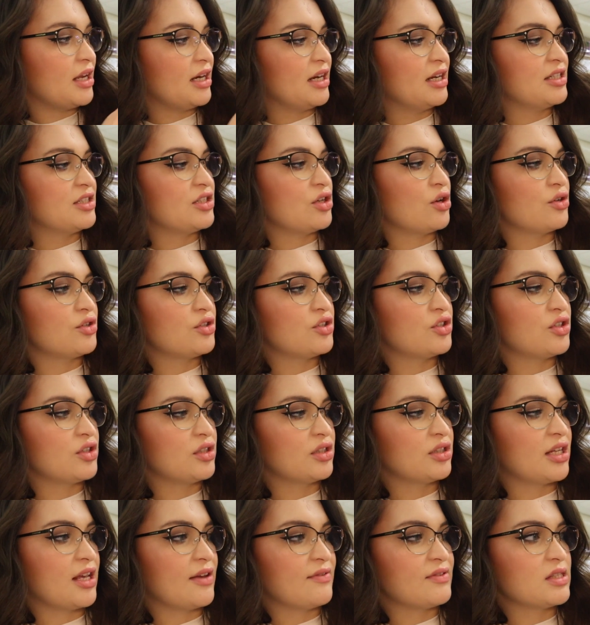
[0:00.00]
it
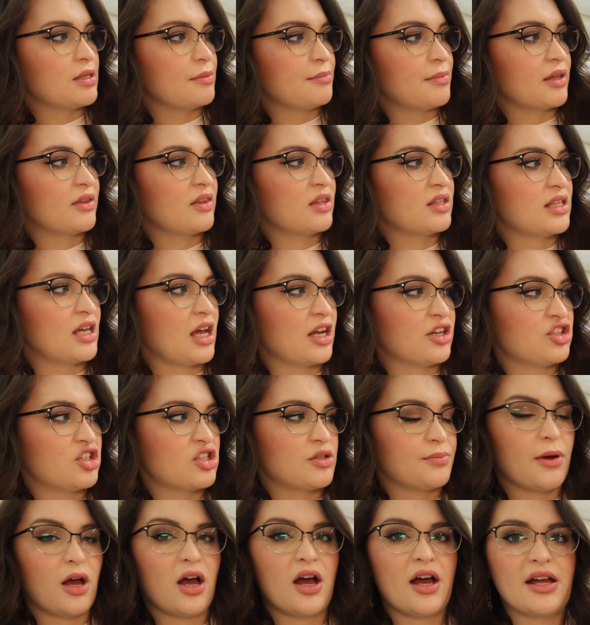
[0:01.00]
gives them like the touch
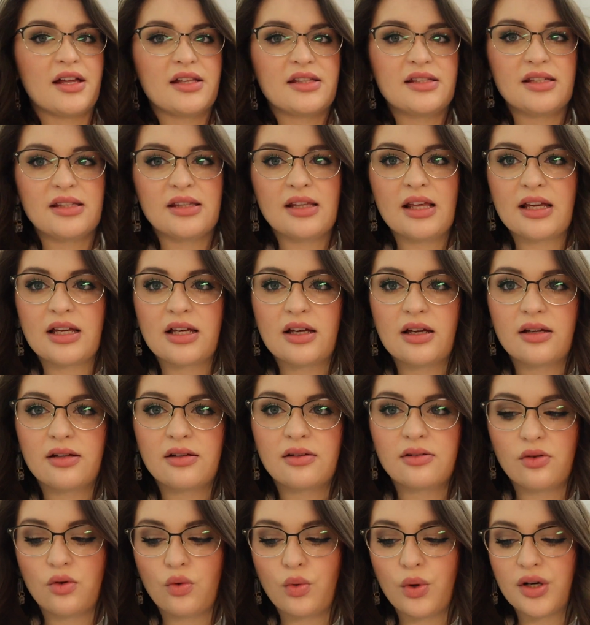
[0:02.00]
spots and like
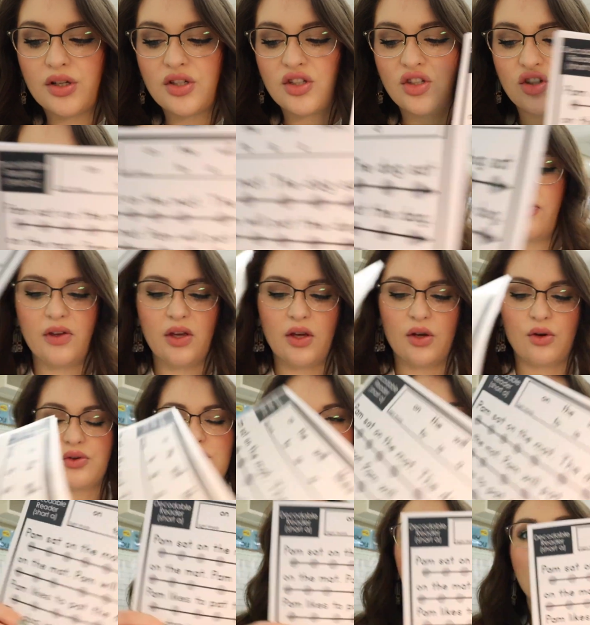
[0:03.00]
words to review.
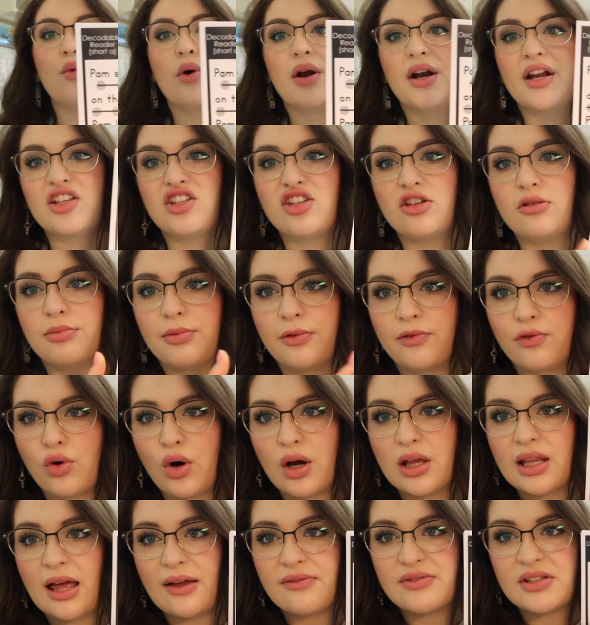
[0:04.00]
So if I wanted to
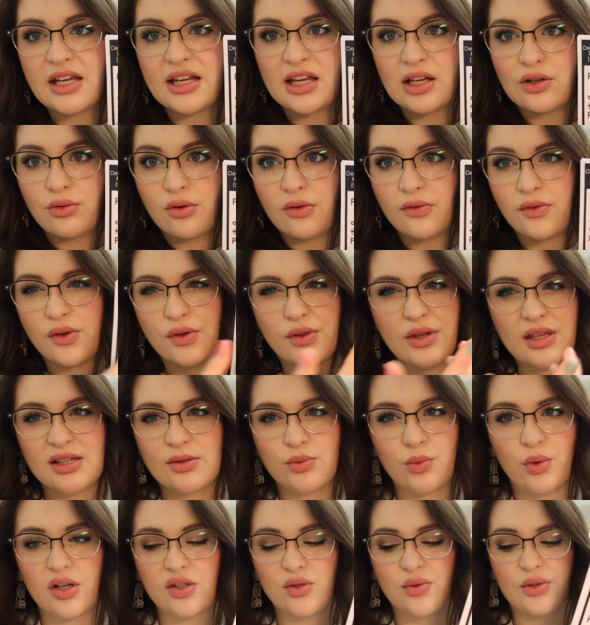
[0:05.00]
before I left, I could review
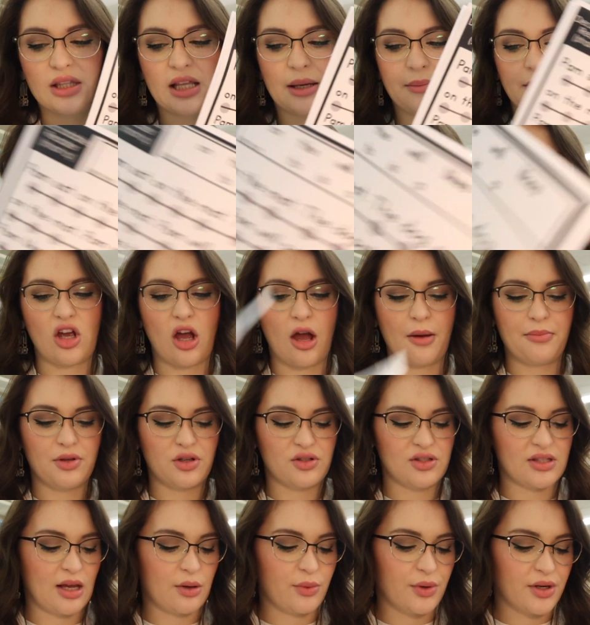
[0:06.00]
these words with them at the top.
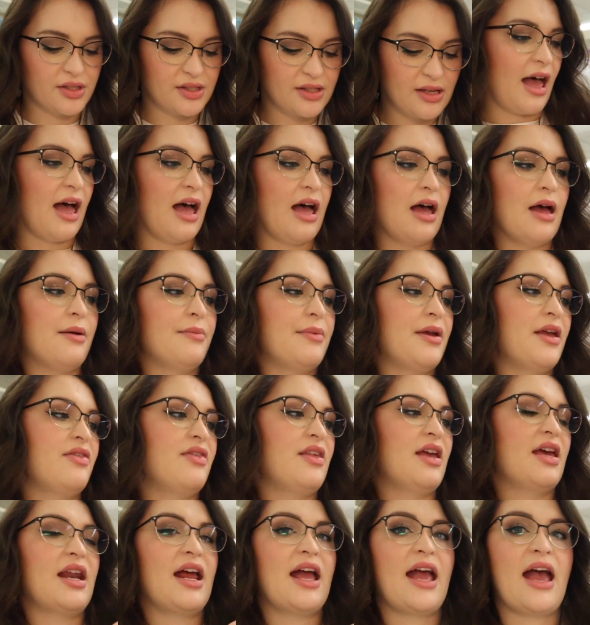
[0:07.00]
There's sight words. And
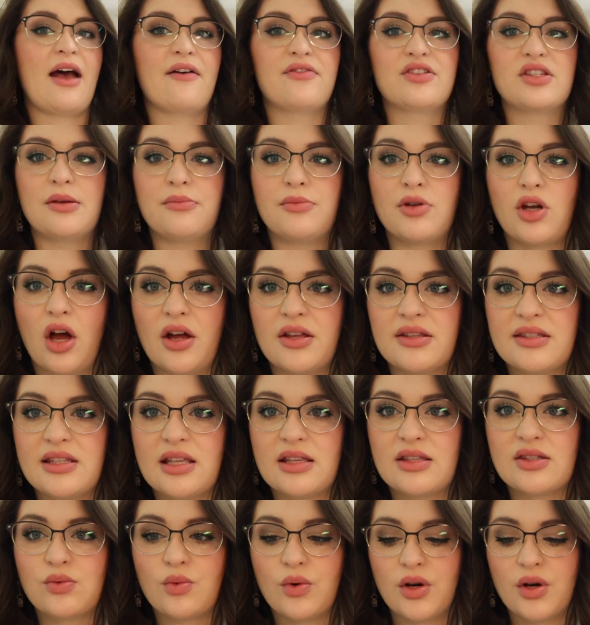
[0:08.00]
then I have some nonsense